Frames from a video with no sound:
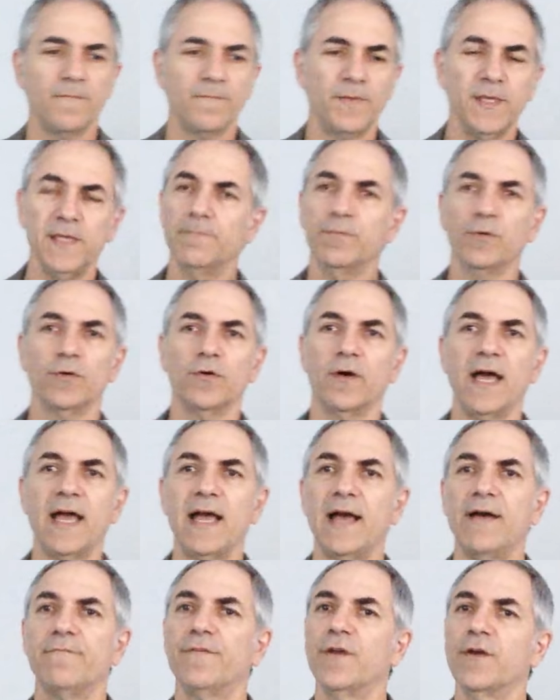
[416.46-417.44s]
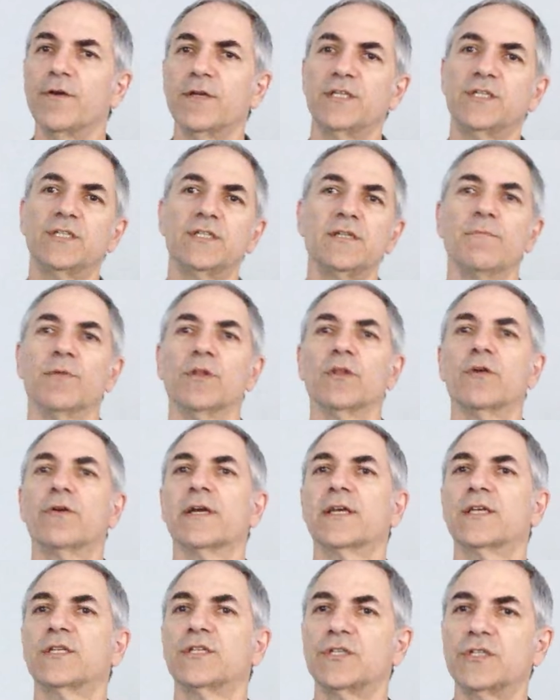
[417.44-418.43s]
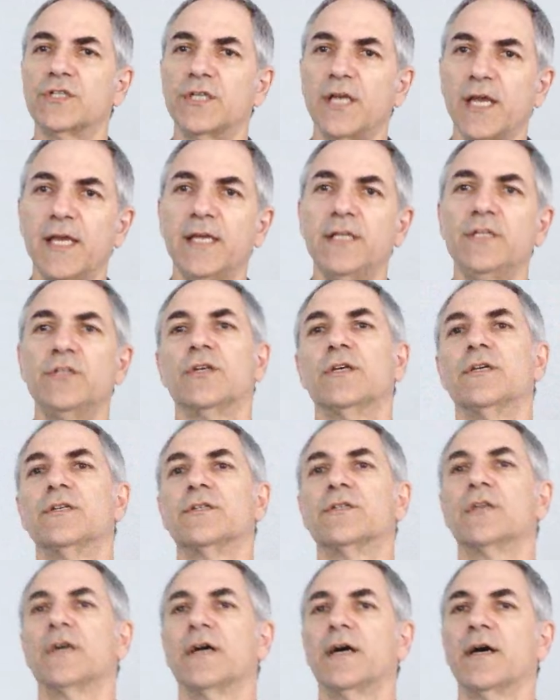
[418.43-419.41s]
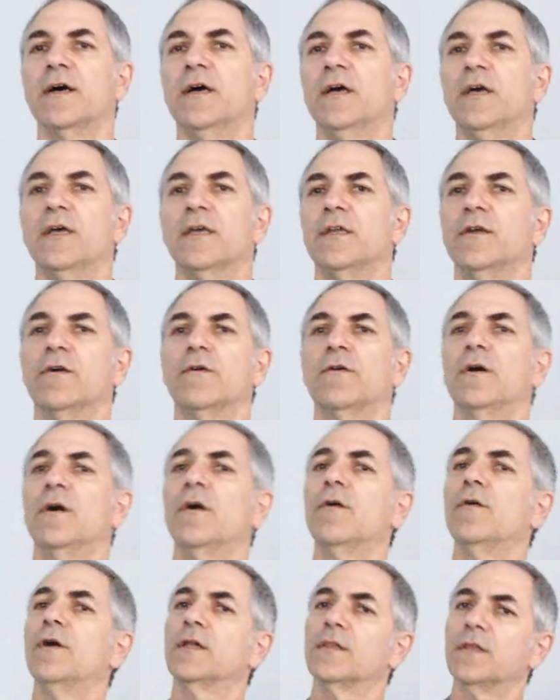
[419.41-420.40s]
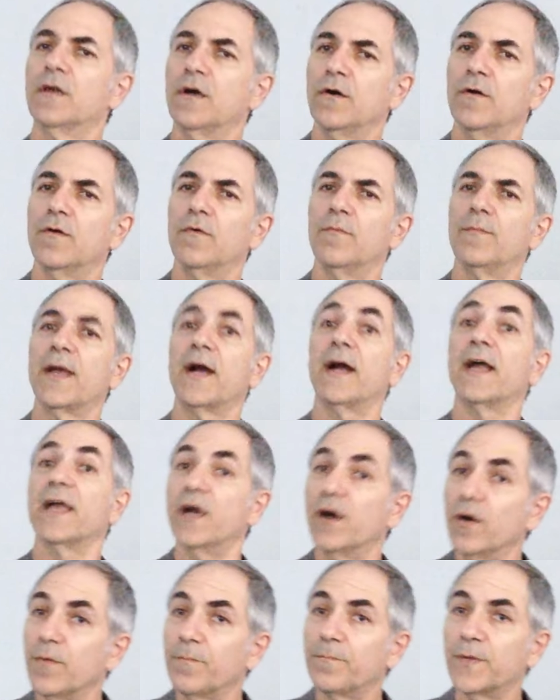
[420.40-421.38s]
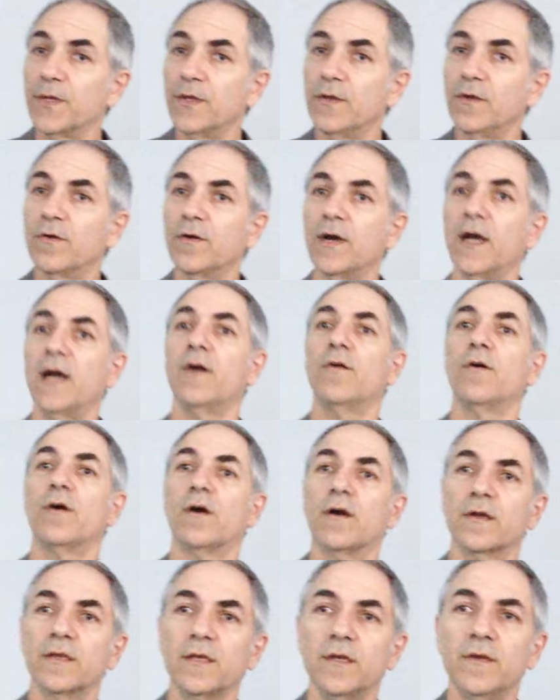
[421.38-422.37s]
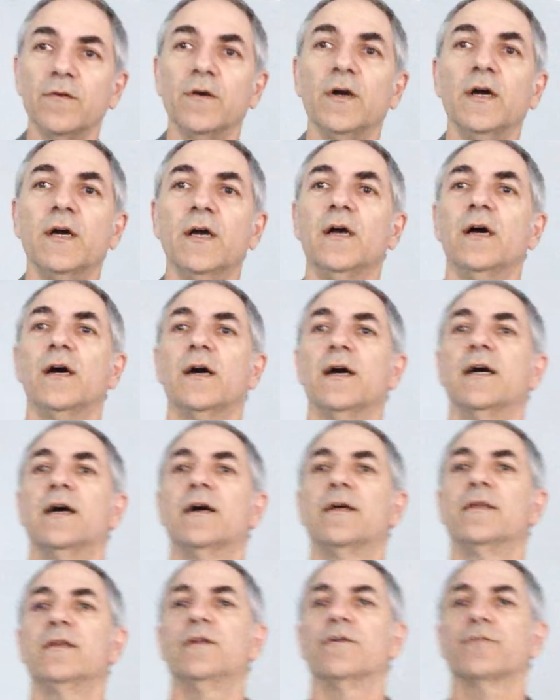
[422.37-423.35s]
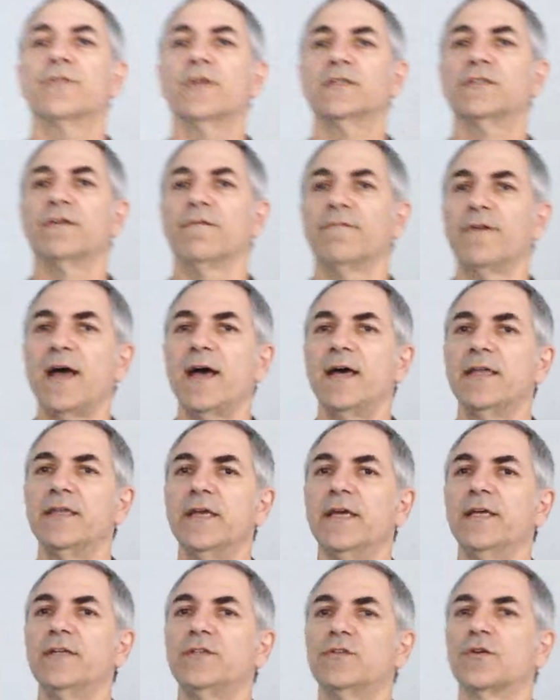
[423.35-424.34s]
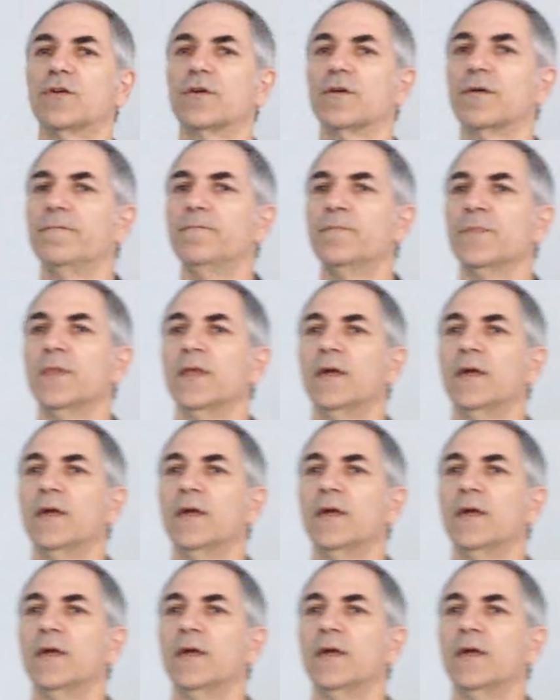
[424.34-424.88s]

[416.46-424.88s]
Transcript: people have very similar exchanges, you know, oh, hello, may I help you, how are you, you know, things of that nature.